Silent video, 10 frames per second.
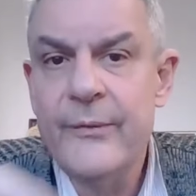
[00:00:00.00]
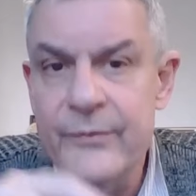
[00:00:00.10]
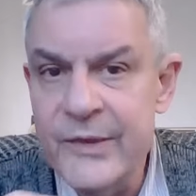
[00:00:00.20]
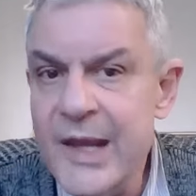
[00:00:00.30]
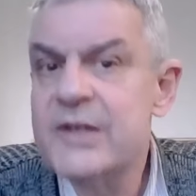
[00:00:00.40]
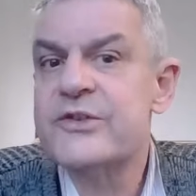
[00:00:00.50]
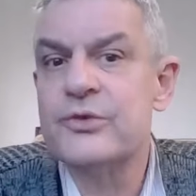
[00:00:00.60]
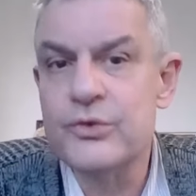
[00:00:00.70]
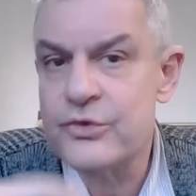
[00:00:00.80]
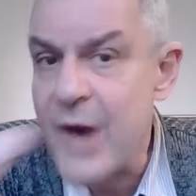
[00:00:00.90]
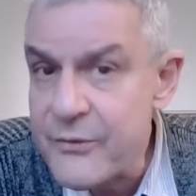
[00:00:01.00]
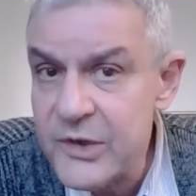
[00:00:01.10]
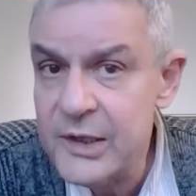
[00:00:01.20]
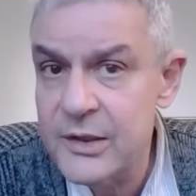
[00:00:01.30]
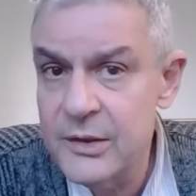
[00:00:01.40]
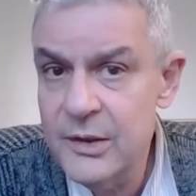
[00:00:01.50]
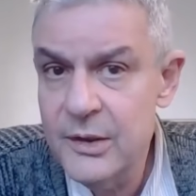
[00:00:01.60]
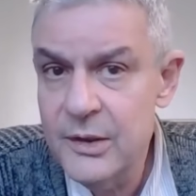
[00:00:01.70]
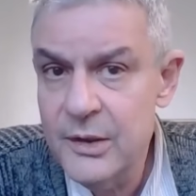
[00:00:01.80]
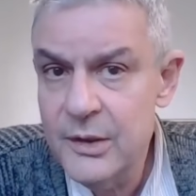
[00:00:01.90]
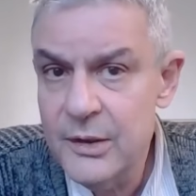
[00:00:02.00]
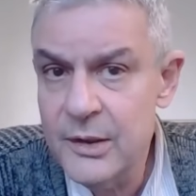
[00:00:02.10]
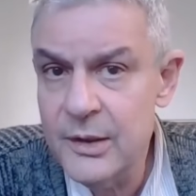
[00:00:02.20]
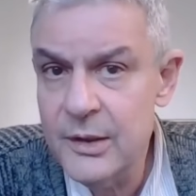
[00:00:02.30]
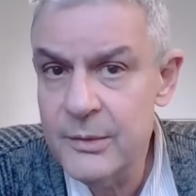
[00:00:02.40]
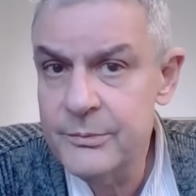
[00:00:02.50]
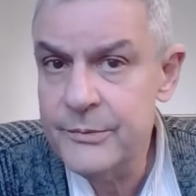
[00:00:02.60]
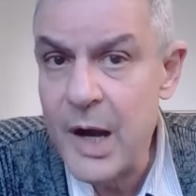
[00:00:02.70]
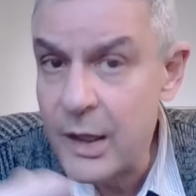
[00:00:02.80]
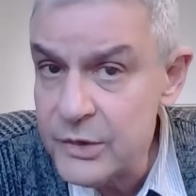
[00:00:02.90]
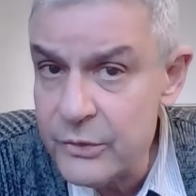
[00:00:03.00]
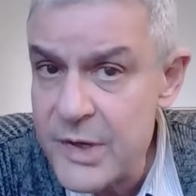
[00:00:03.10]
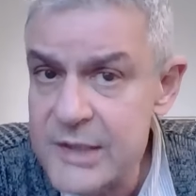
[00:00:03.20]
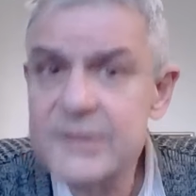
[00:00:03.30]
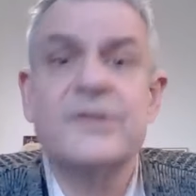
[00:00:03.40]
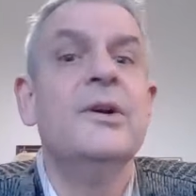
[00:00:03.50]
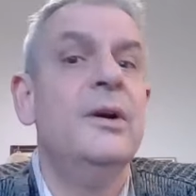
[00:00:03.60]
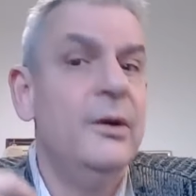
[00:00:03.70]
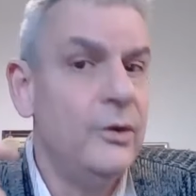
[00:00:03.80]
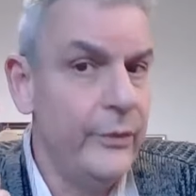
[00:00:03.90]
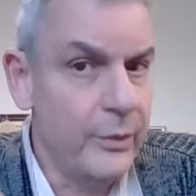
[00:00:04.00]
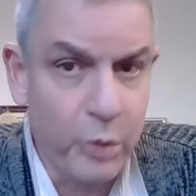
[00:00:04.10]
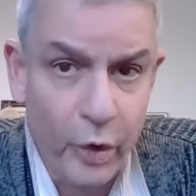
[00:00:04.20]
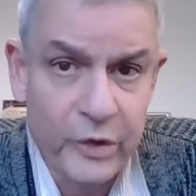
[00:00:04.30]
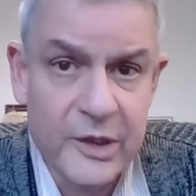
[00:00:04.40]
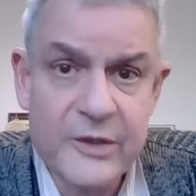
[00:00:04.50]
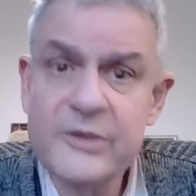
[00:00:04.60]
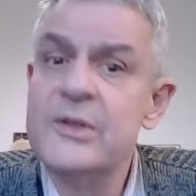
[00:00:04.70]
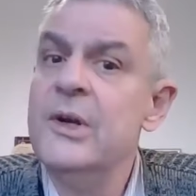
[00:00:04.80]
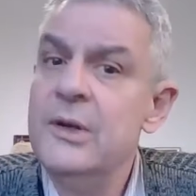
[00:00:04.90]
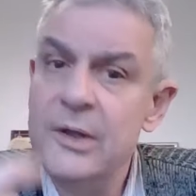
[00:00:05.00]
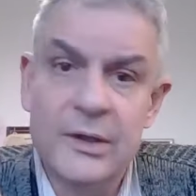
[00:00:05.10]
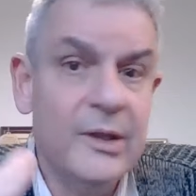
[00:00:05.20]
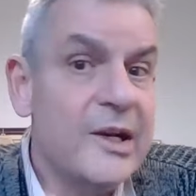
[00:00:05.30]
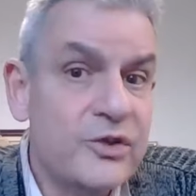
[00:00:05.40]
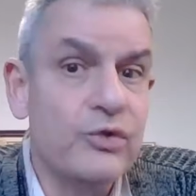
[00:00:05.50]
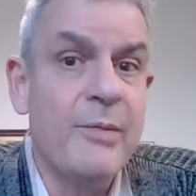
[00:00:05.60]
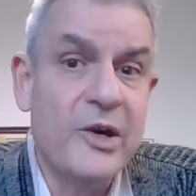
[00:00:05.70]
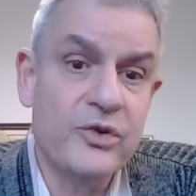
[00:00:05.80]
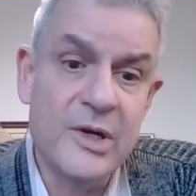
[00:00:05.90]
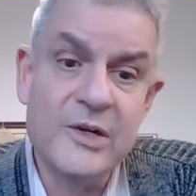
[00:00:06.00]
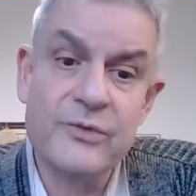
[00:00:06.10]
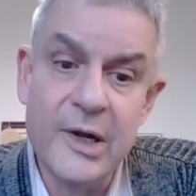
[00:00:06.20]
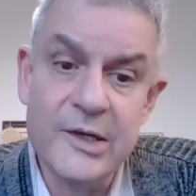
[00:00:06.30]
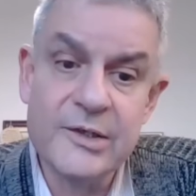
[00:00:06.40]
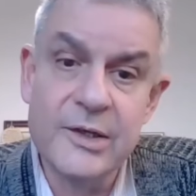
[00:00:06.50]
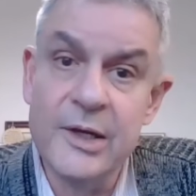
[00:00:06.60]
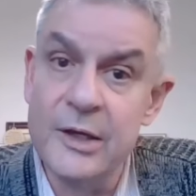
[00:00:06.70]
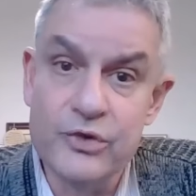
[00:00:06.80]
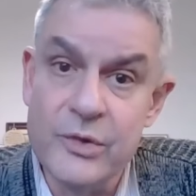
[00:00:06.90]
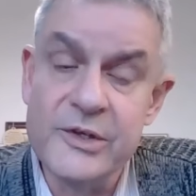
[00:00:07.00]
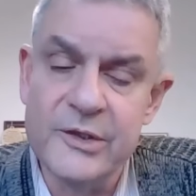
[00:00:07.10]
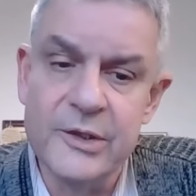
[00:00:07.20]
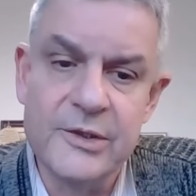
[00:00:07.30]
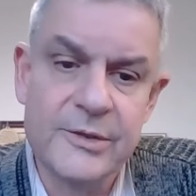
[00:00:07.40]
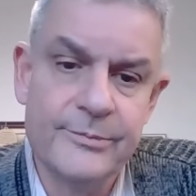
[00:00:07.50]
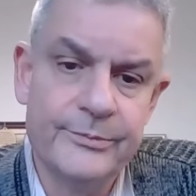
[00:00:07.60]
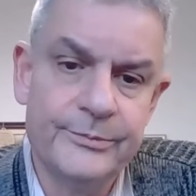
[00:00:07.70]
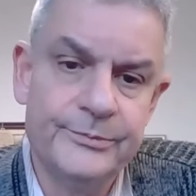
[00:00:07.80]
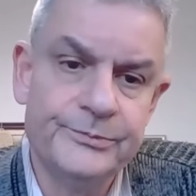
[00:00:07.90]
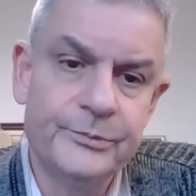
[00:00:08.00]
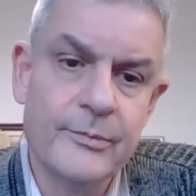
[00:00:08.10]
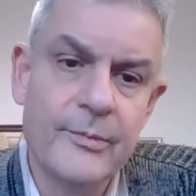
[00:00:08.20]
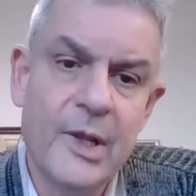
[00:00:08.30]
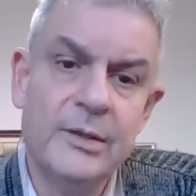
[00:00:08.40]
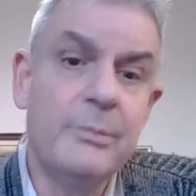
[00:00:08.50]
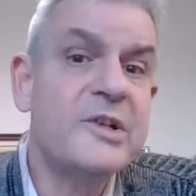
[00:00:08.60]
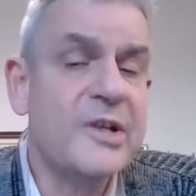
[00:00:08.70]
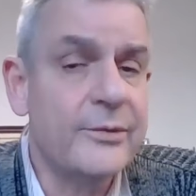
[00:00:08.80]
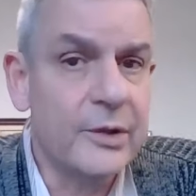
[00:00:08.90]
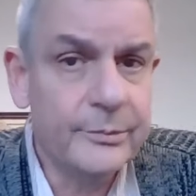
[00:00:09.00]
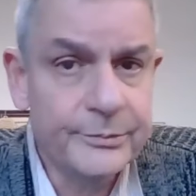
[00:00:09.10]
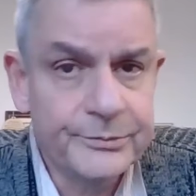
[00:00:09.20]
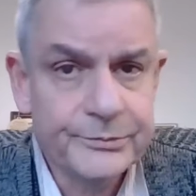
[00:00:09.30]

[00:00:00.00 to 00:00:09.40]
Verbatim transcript: next to traffic um, arteries of the borders, next to major Israeli uh, Jewish cities. Number seven,